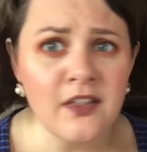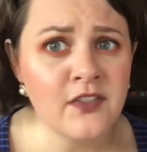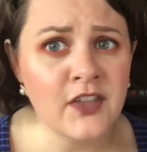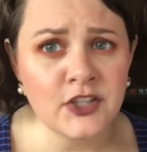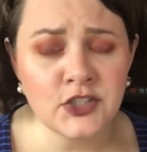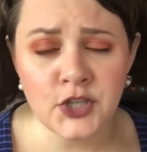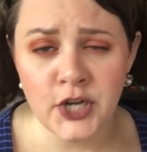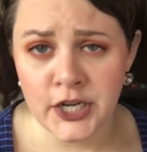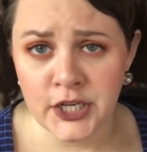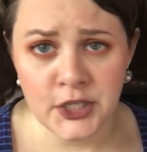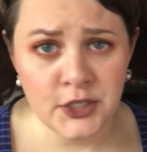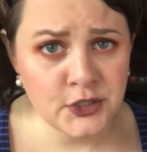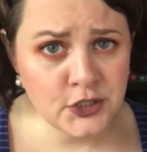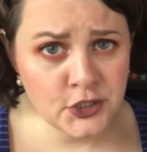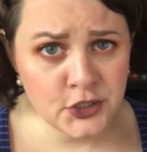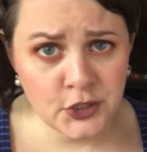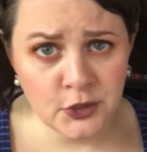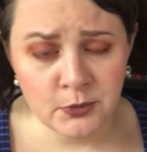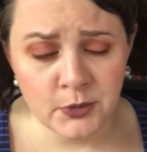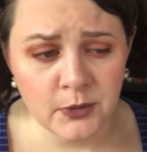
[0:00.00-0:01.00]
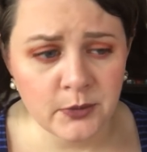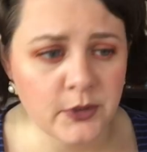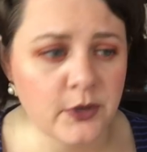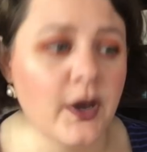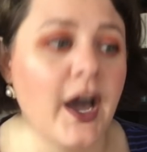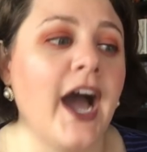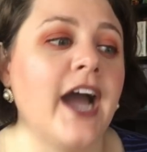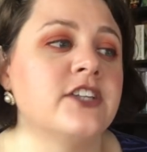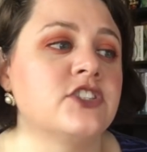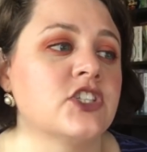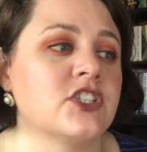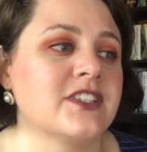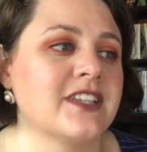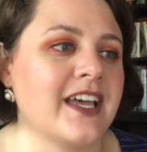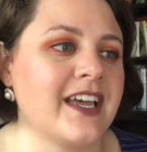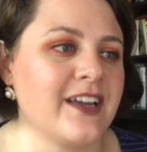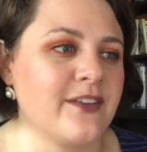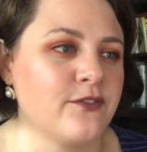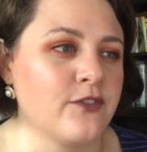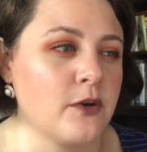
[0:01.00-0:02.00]
That's great. You do you, boo-boo. I just
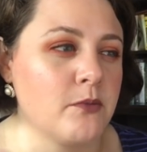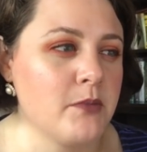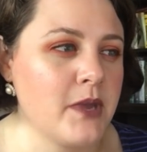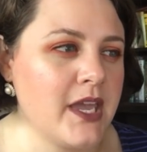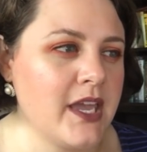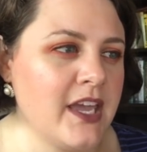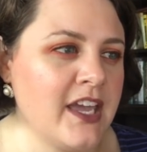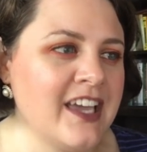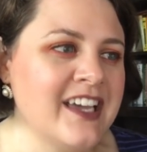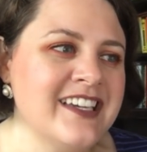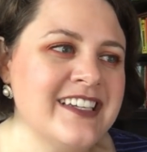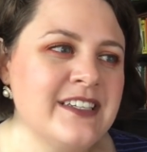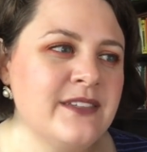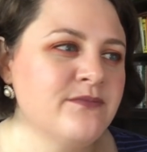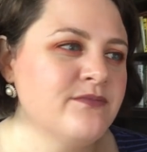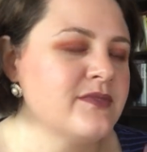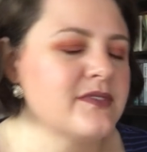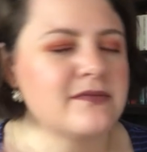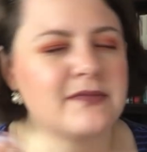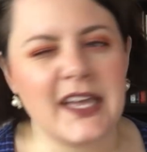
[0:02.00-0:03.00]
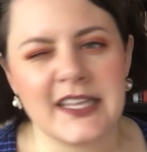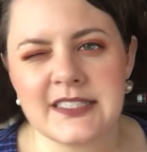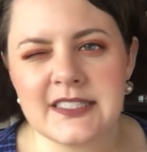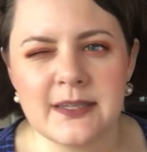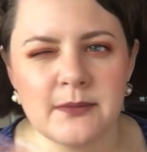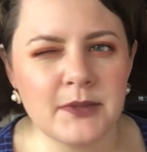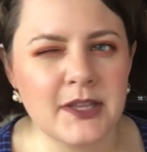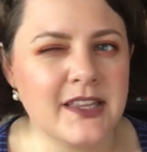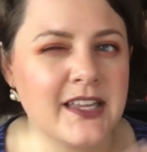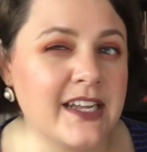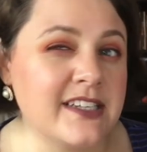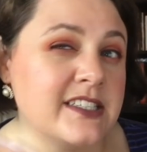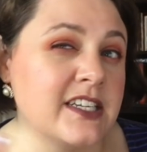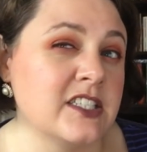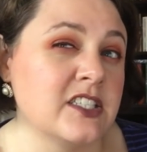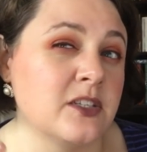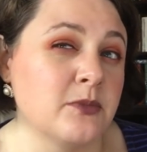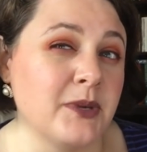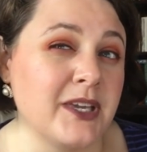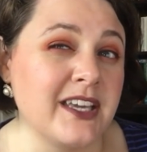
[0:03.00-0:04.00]
like, for me, that's something that I
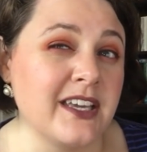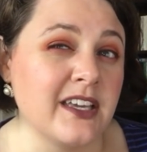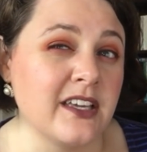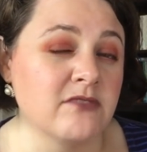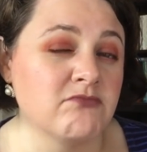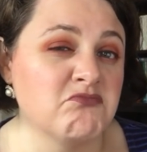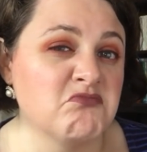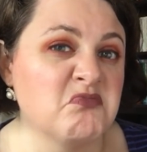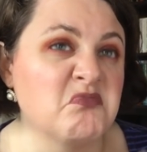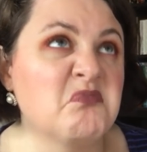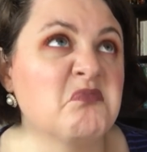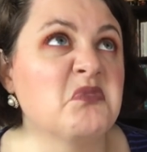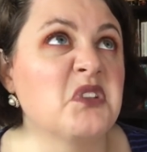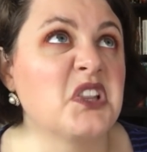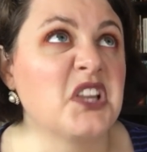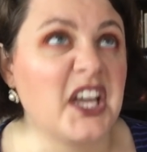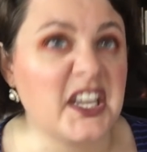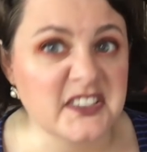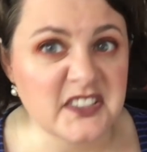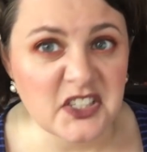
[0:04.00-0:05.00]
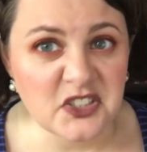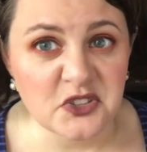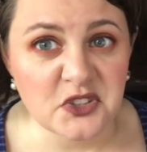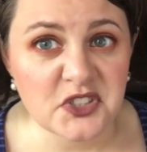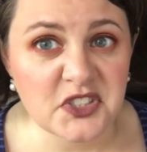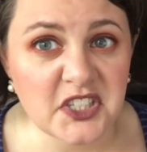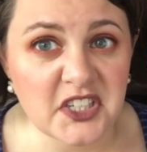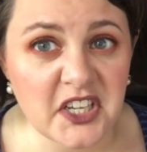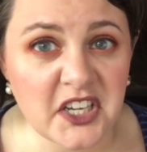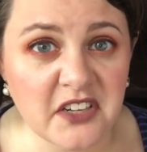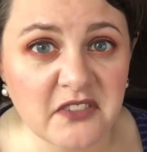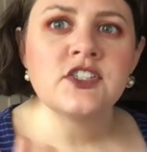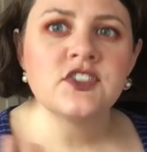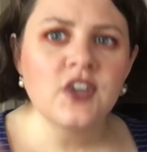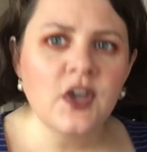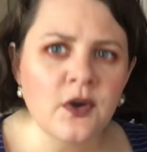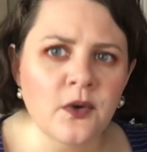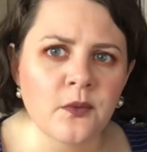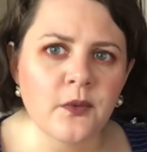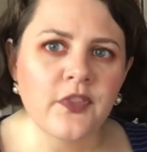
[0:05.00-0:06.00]
tend to be less interested in.
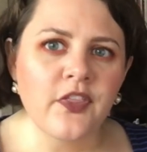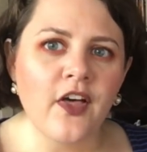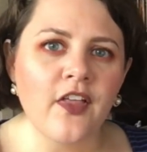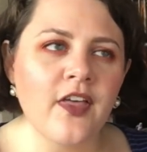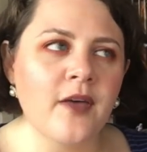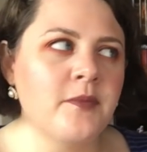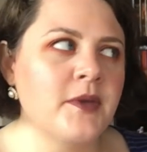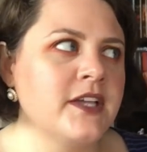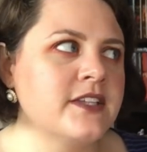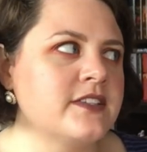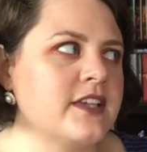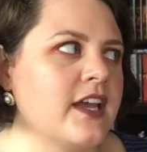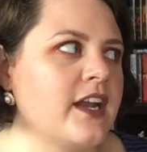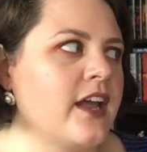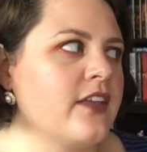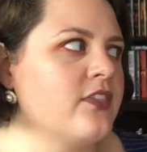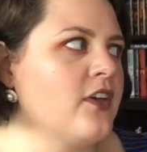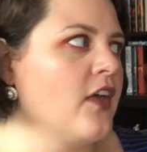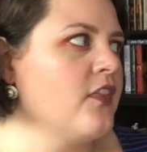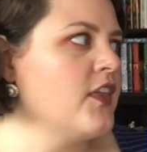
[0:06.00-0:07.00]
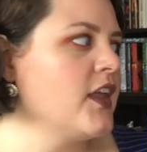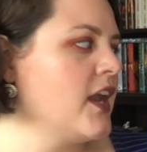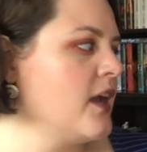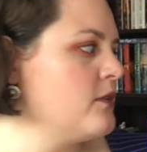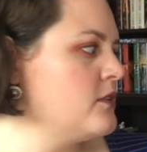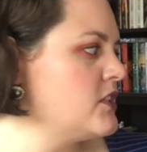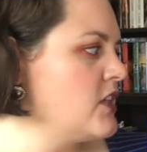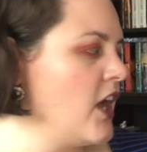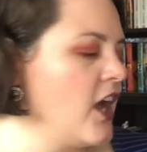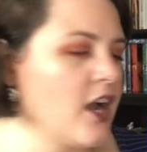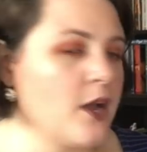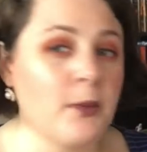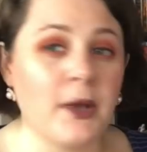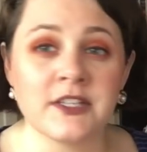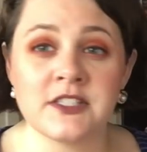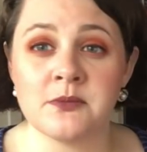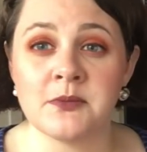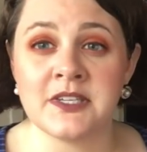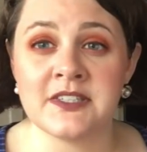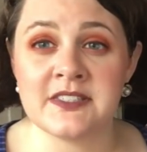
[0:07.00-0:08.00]
So with all that being said, I thought that I would talk
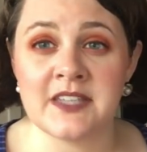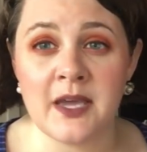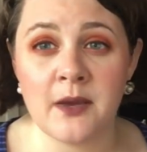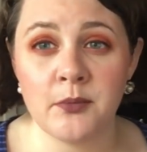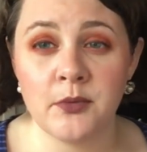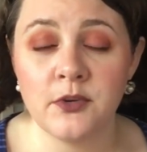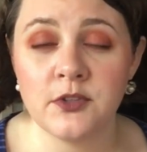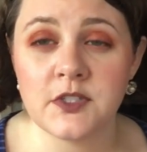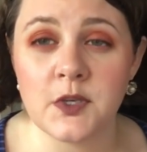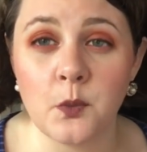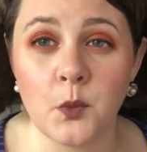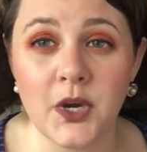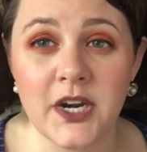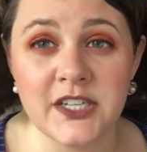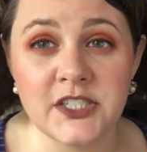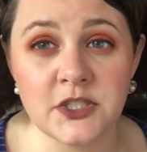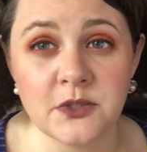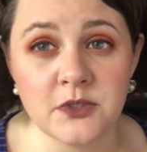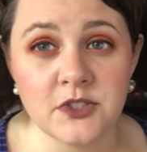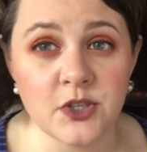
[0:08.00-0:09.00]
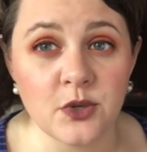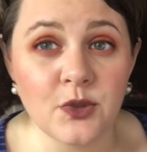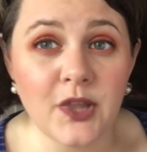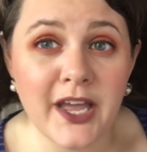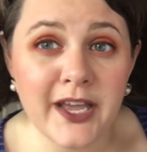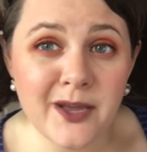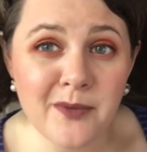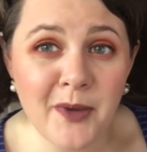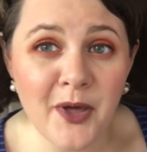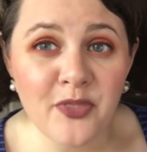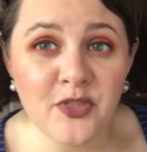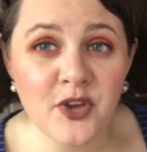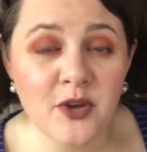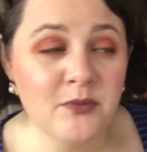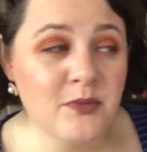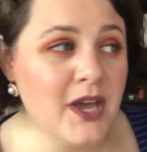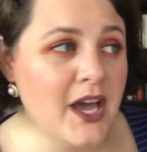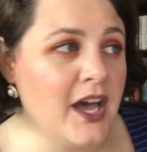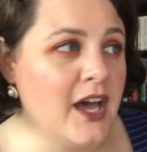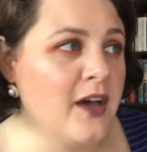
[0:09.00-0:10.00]
about some examples and what I do and don't like about
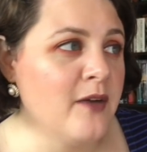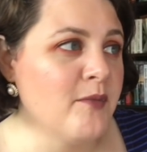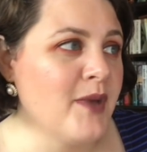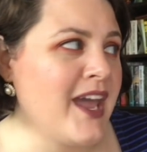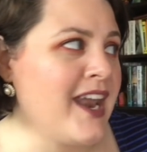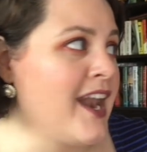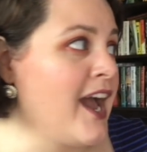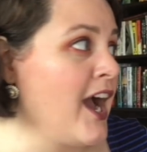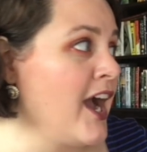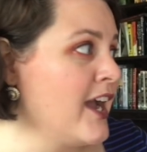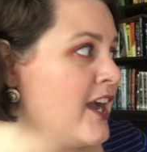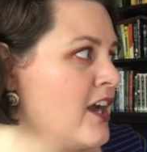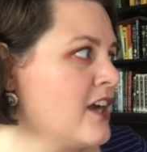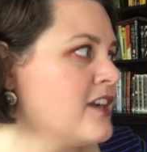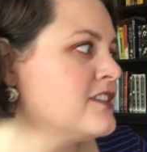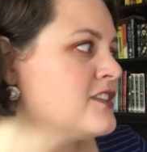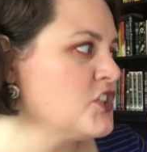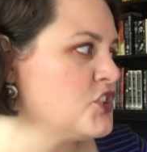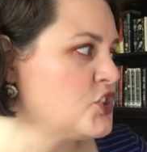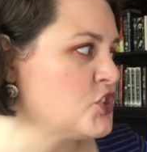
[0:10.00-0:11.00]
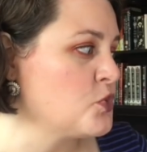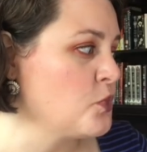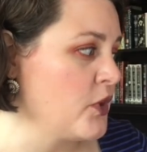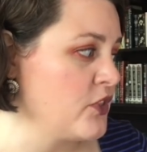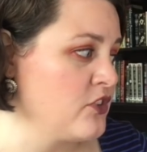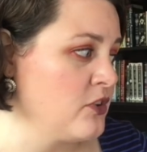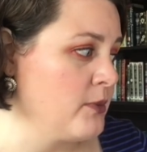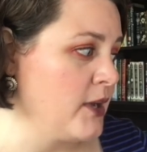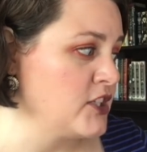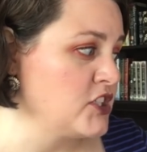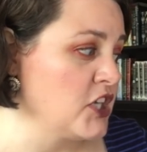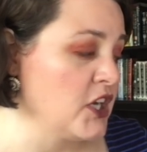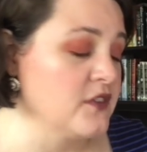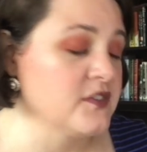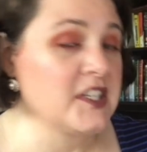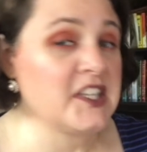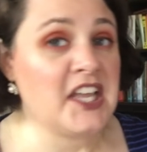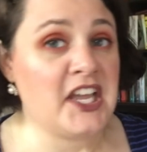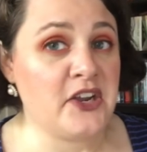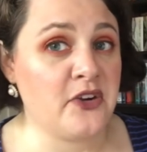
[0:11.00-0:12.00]
them. Um, and I honestly just went through my
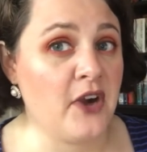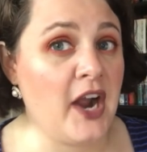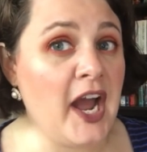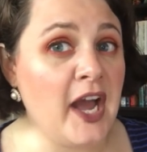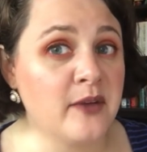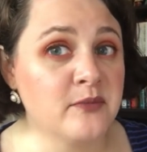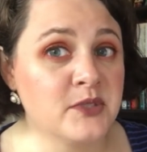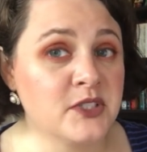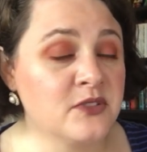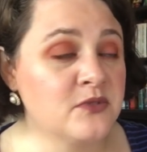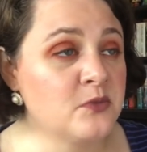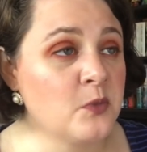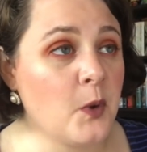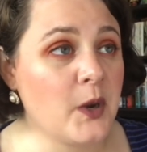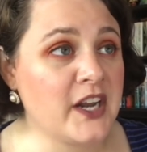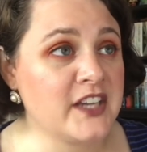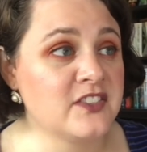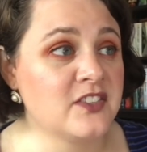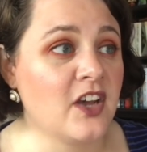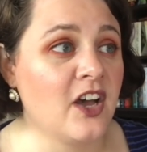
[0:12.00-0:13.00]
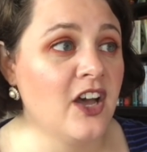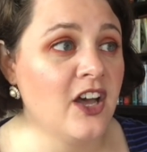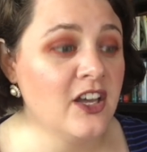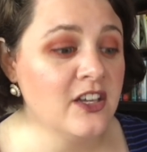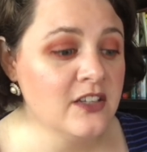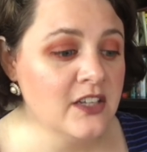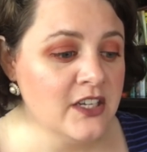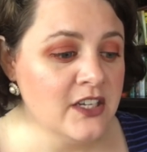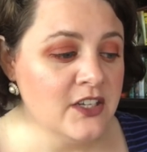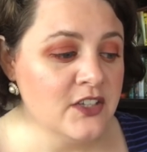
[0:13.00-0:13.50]
shelves and like grabbed what I saw.